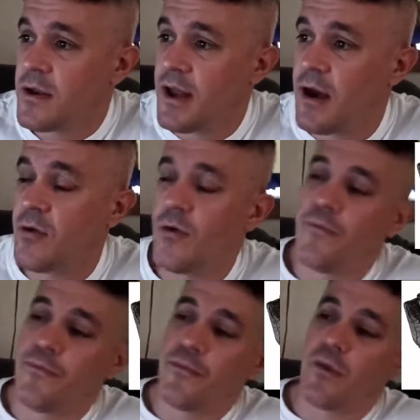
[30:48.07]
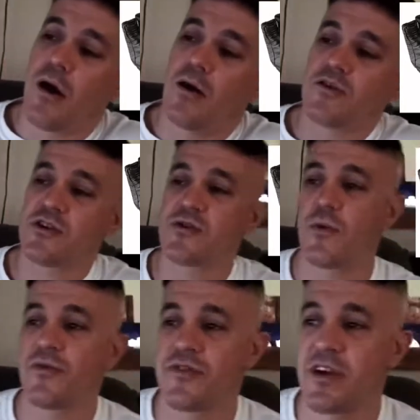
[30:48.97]
Now, I just
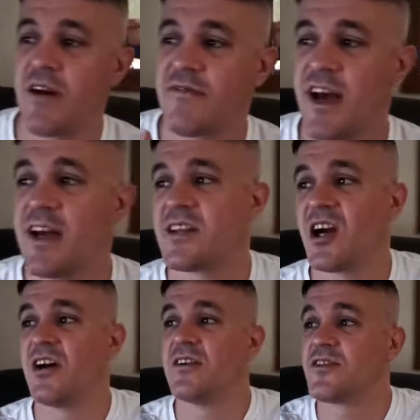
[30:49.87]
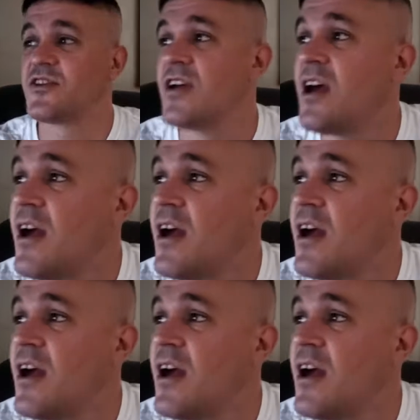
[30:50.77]
want to cover head guards.